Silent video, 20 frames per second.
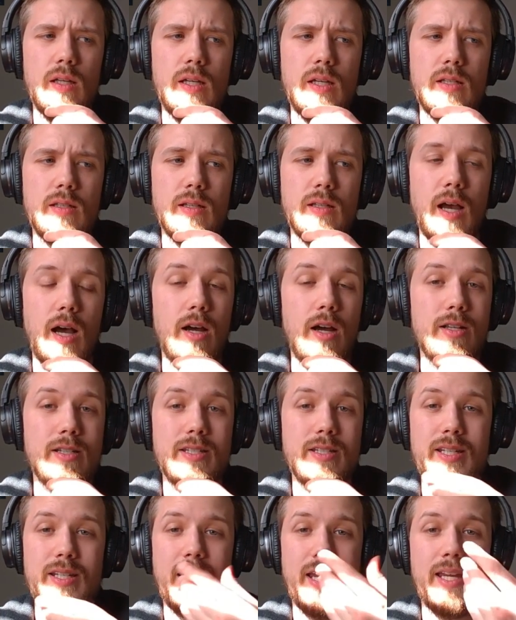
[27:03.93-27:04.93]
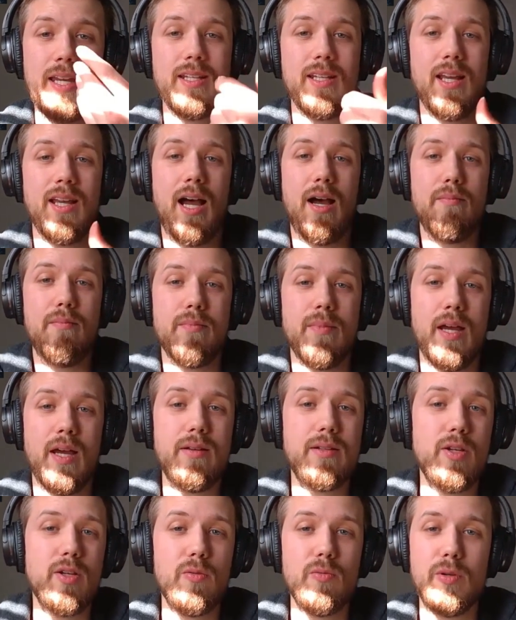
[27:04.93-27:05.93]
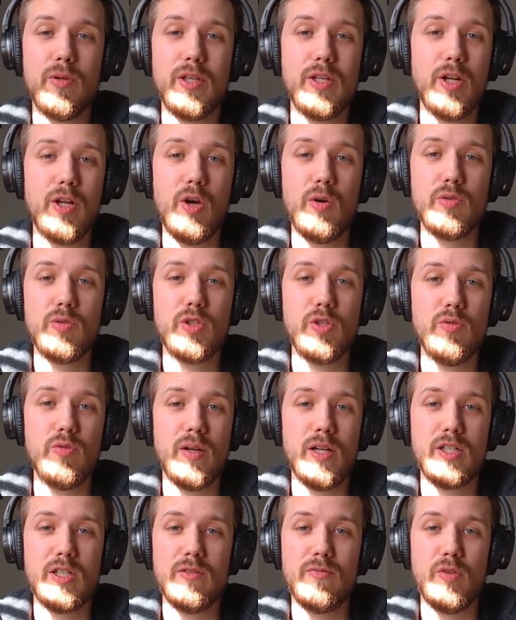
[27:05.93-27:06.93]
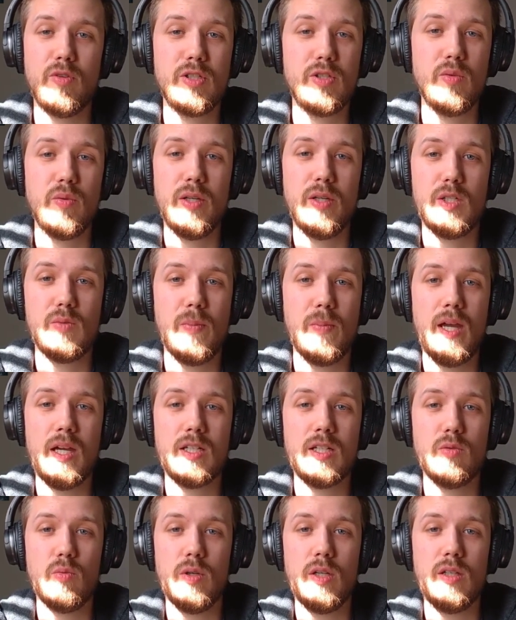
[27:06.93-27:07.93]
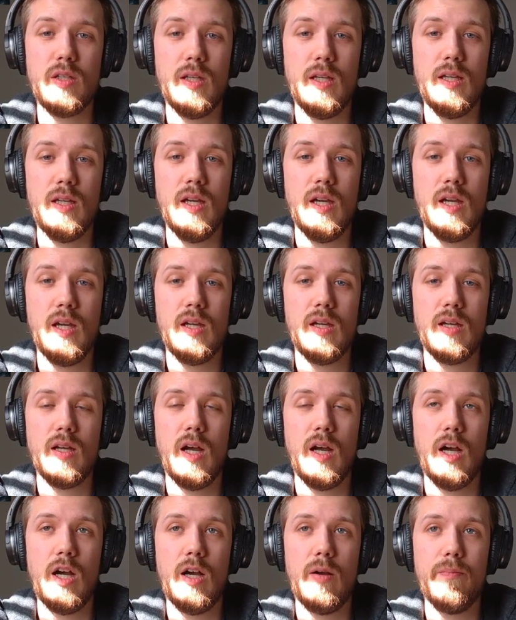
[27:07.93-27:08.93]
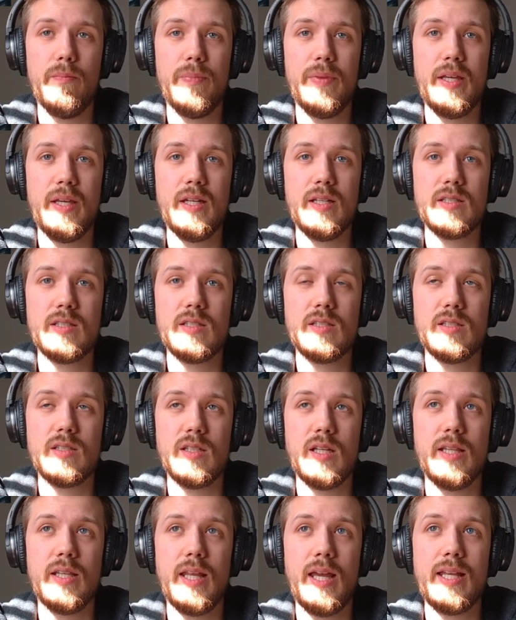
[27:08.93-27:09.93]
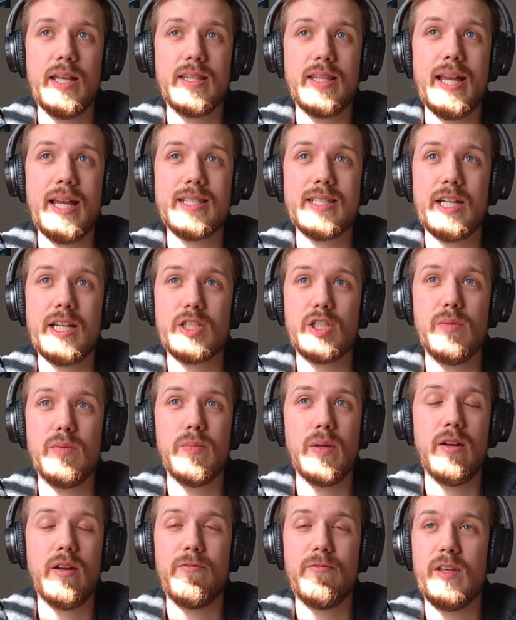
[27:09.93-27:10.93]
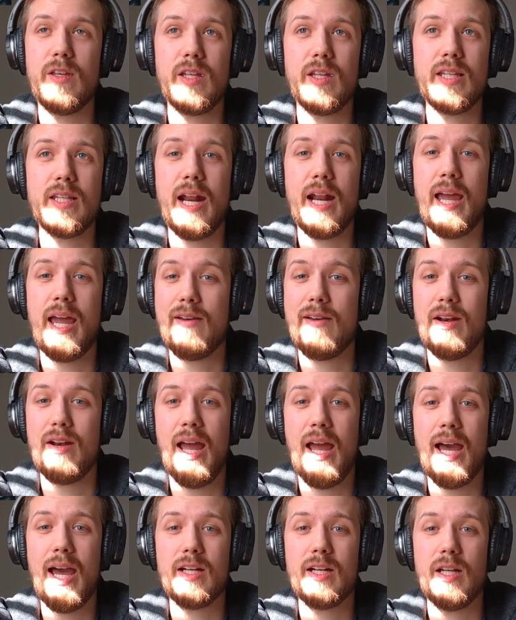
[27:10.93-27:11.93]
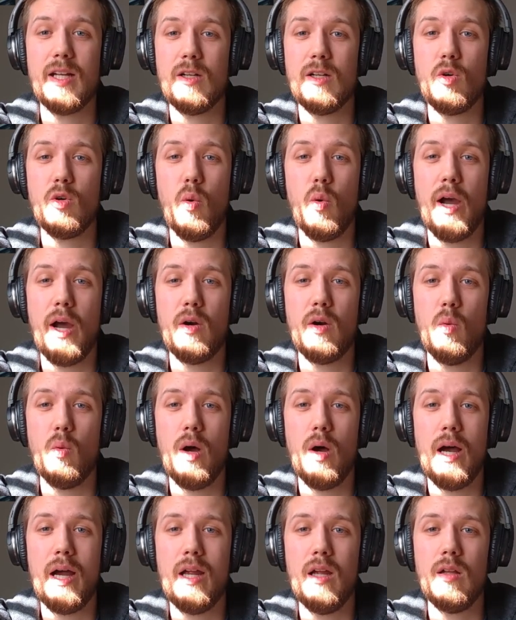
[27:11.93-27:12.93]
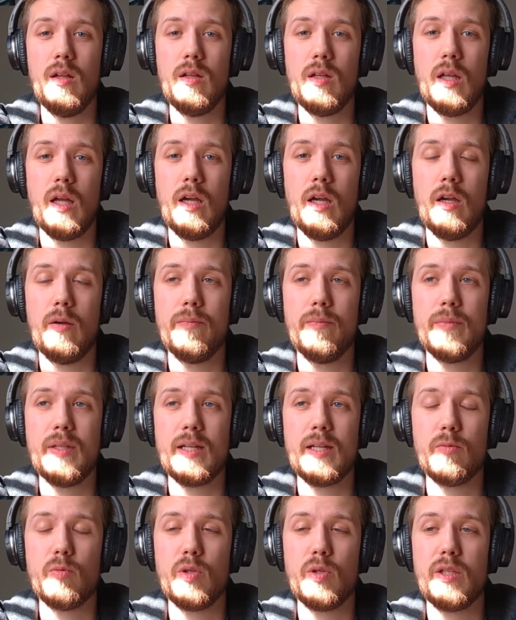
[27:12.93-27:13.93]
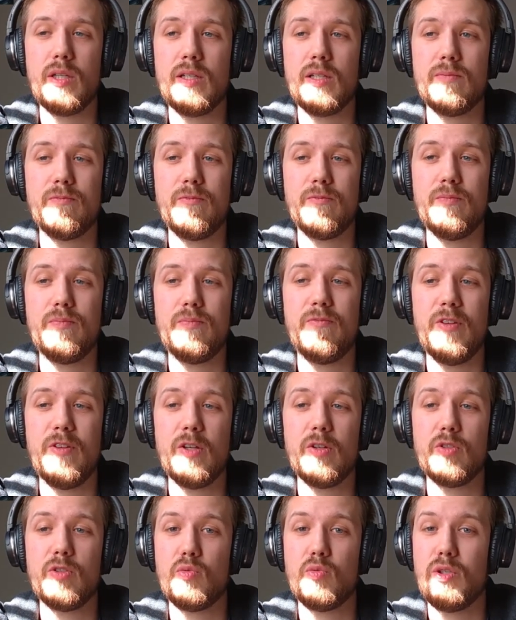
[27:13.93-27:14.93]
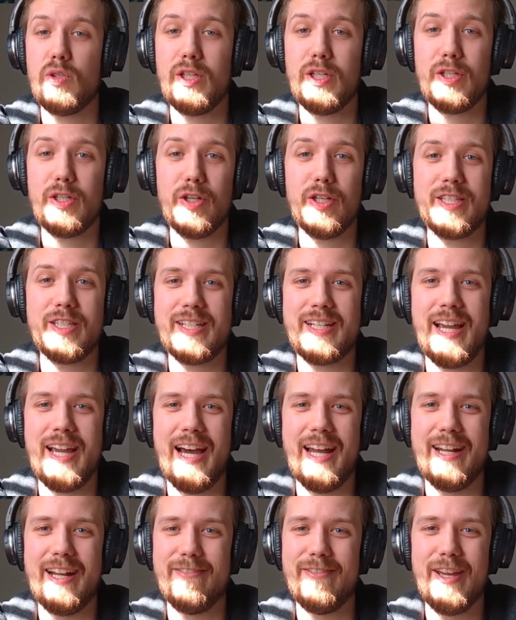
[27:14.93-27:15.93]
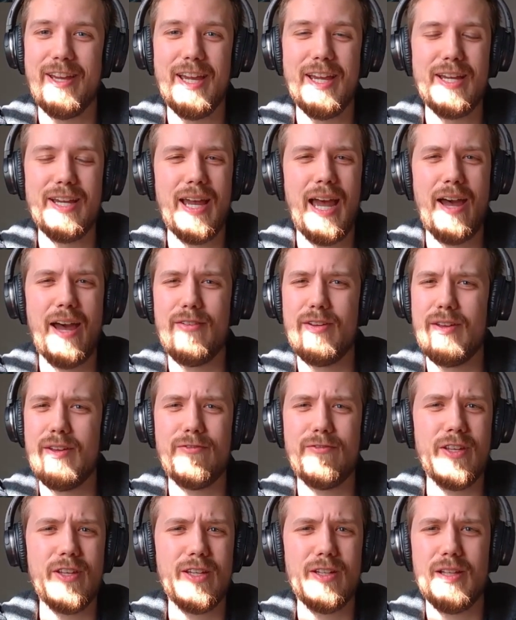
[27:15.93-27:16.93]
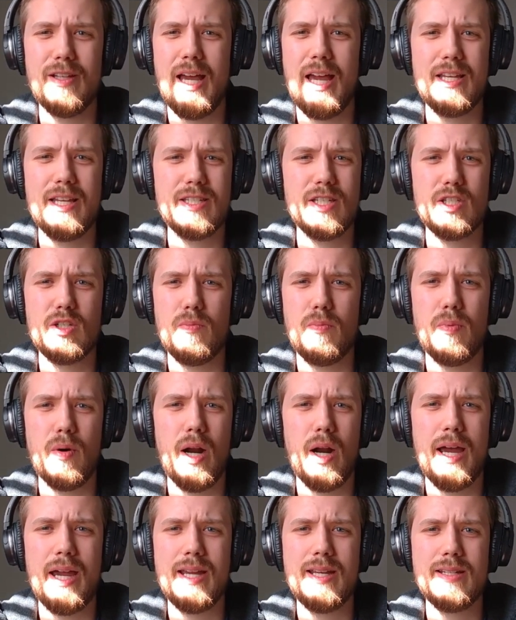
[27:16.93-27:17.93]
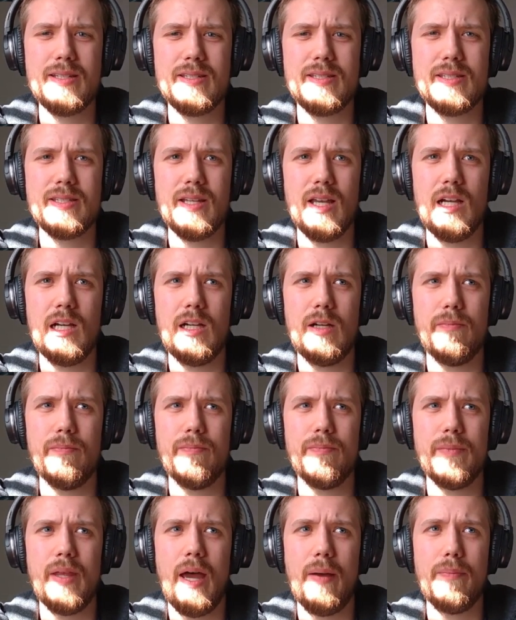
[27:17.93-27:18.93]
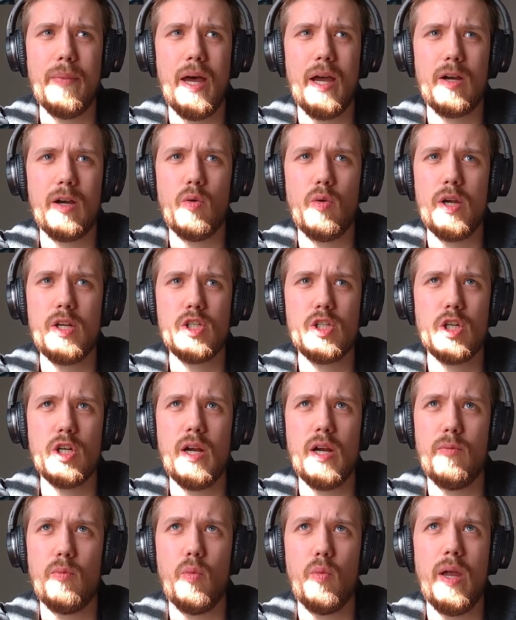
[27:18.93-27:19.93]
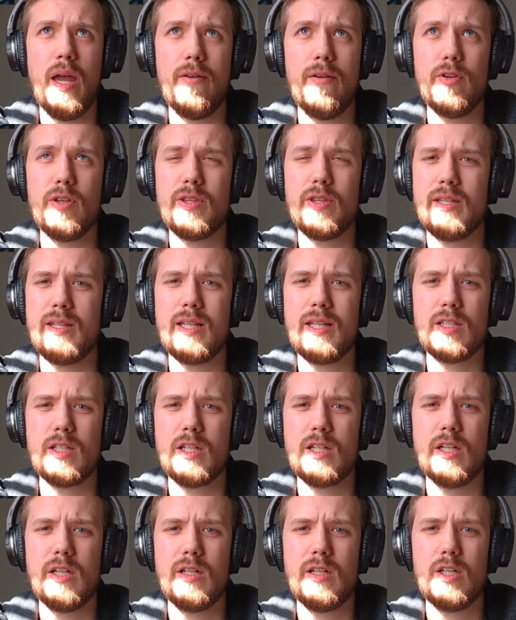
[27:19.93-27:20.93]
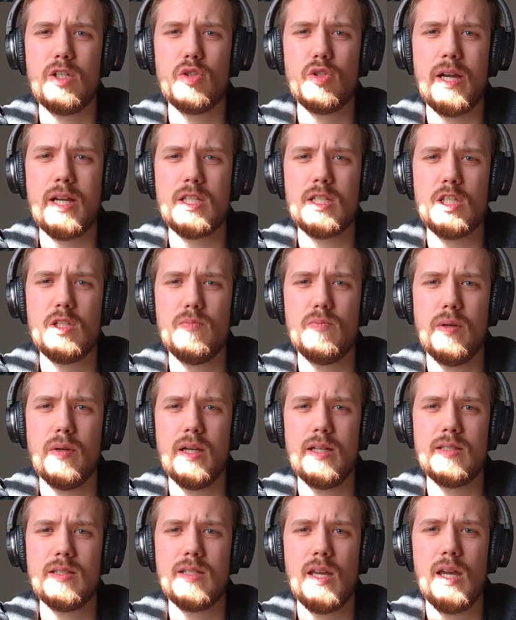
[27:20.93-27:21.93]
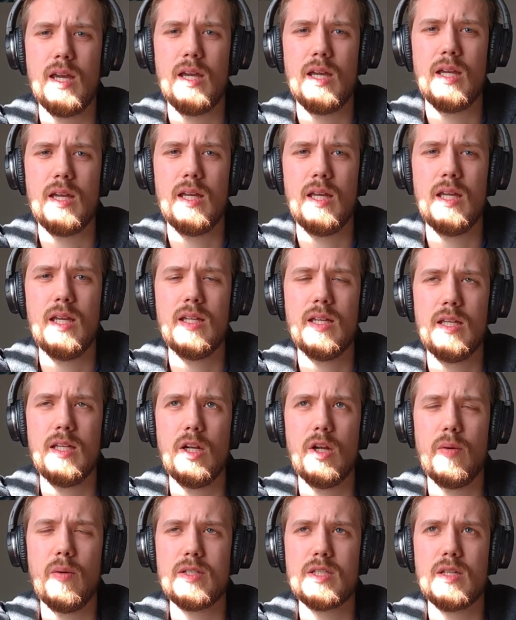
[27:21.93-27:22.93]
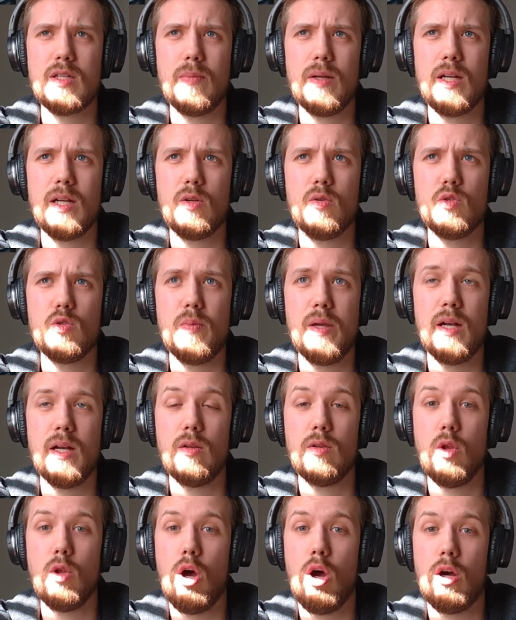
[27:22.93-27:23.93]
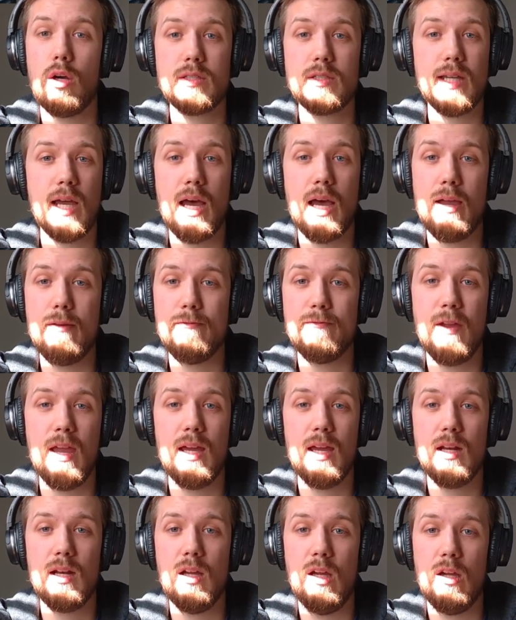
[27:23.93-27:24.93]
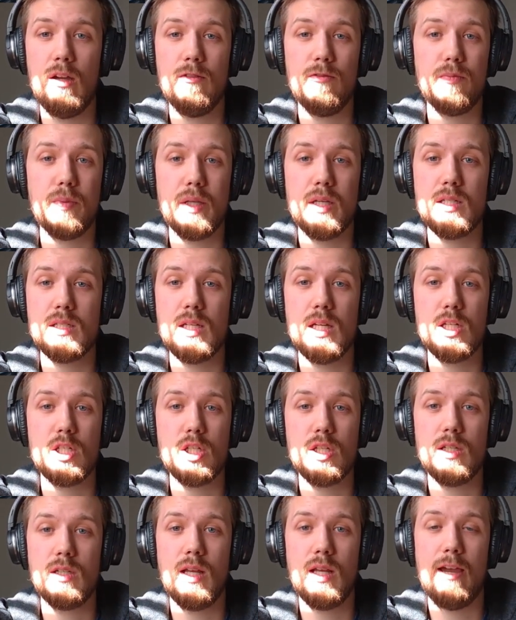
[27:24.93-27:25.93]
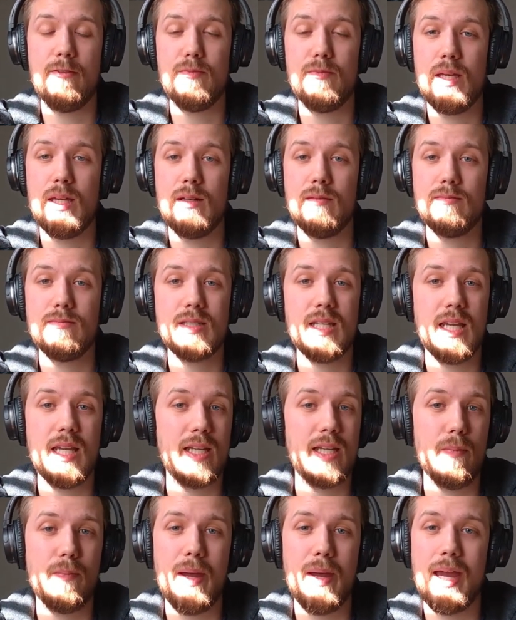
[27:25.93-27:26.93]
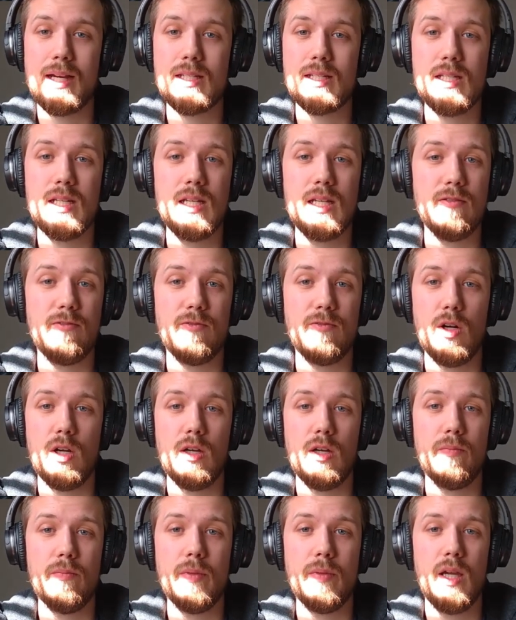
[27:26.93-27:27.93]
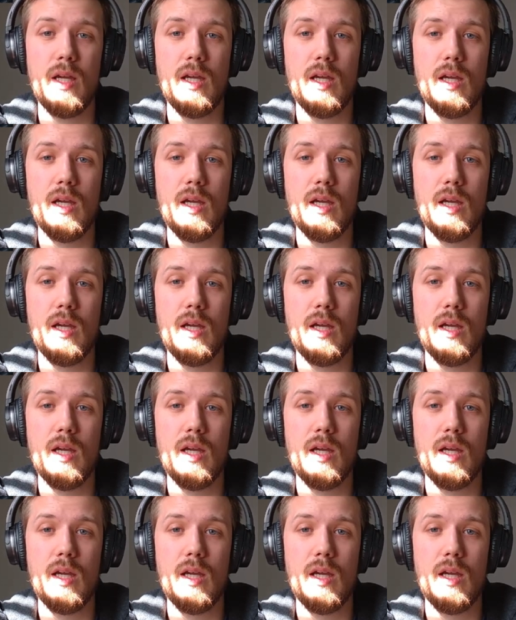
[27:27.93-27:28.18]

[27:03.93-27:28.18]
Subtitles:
It honestly, I don't really know too much of what to expect, really. That's actually been a feeling that I haven't had in quite a while. It really feels really good to kind of have it feel as a surprise. I'm not quite sure everything that they're going to address, but as somebody who's been a long time fan of PlayStation, I've been taking a backseat from